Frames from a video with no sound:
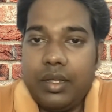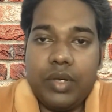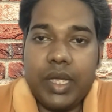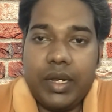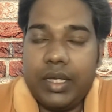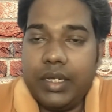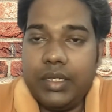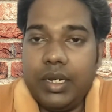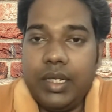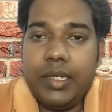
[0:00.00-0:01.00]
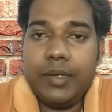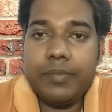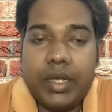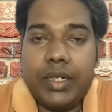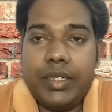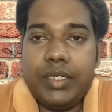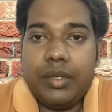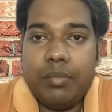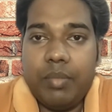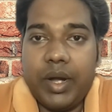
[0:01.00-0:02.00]
you can easily increase
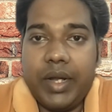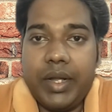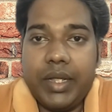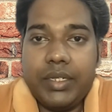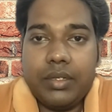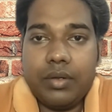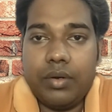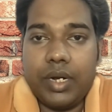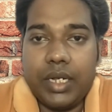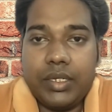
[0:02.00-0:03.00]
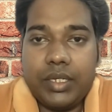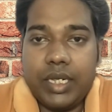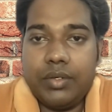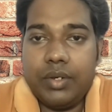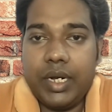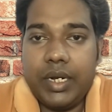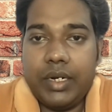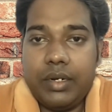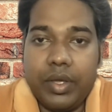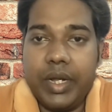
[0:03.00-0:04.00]
brightness, contrast,
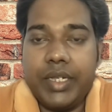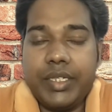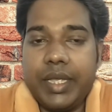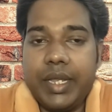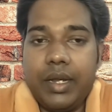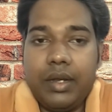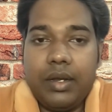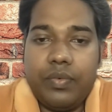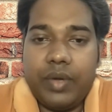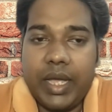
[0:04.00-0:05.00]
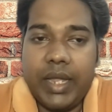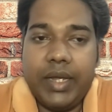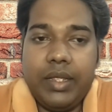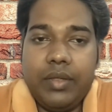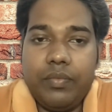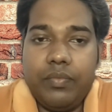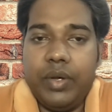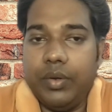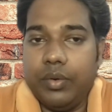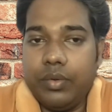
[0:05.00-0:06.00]
saturate or grayscale of any
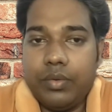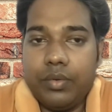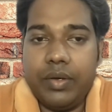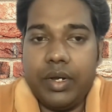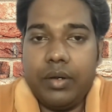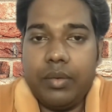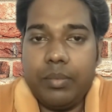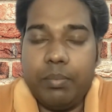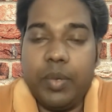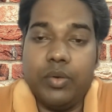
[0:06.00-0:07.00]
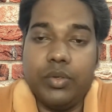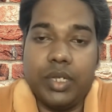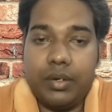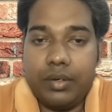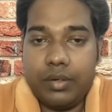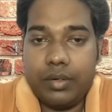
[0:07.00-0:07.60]
video in your browser.